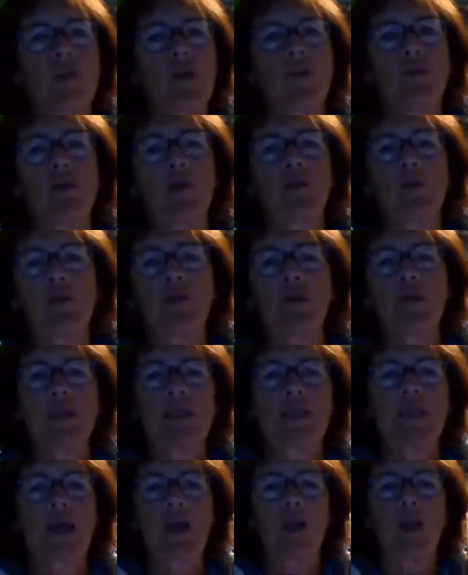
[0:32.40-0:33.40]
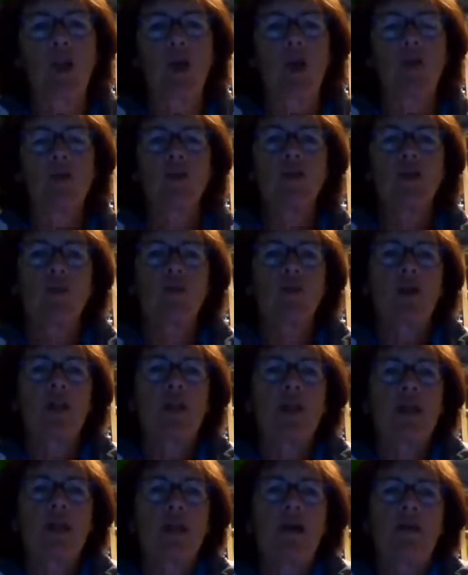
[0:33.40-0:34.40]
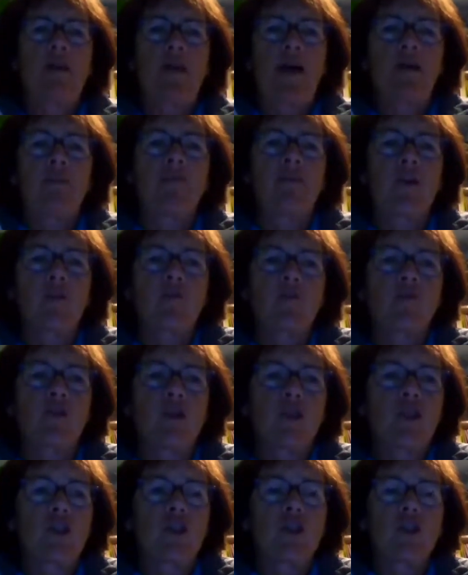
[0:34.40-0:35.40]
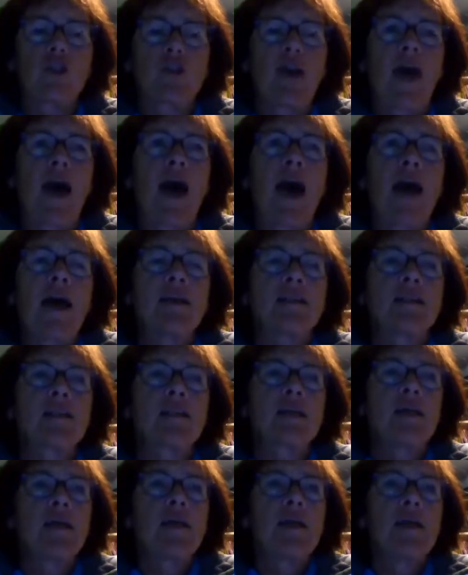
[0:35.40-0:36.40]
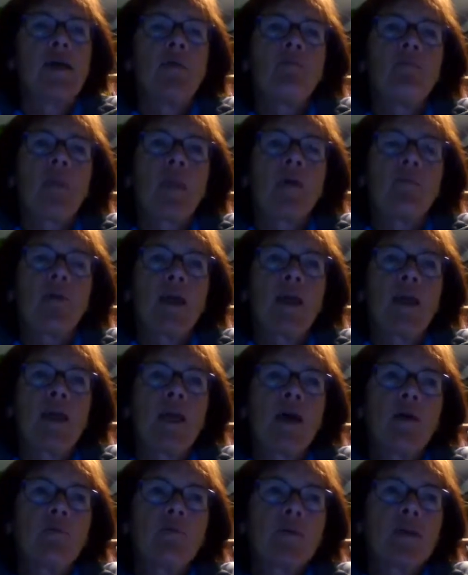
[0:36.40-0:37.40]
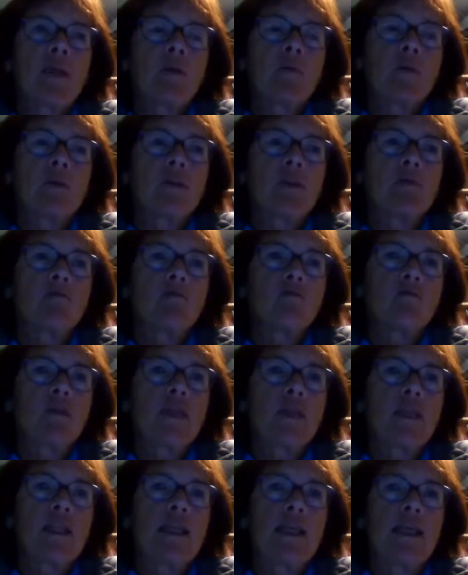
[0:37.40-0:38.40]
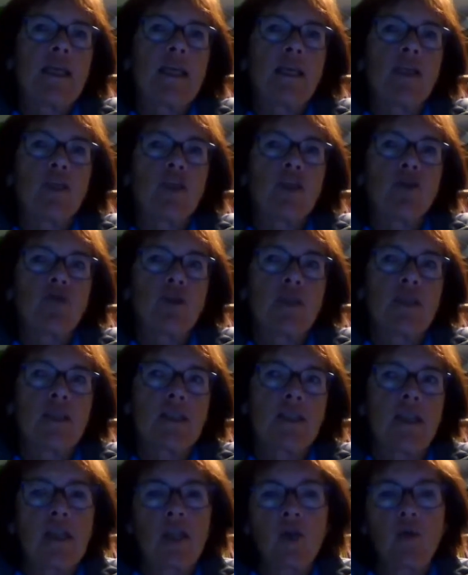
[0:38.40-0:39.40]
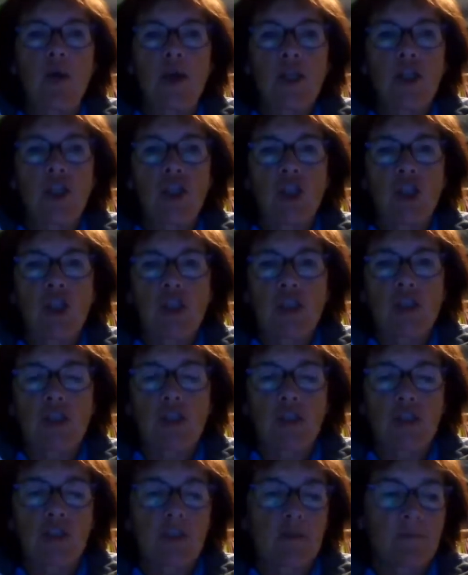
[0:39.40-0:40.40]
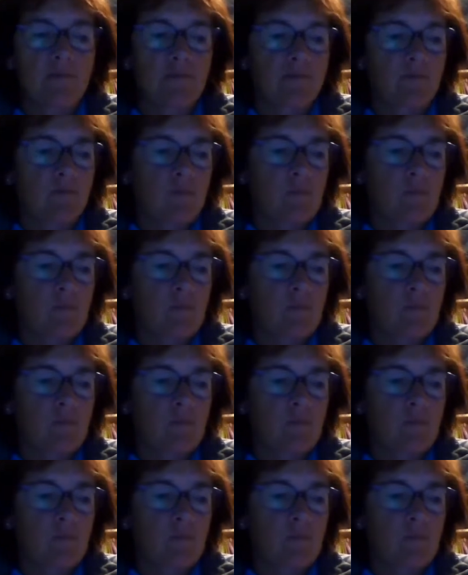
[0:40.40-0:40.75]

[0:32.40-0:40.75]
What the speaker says: If anybody wants to download it or anything like that, feel free to do that. But he comes up with some really interesting questions.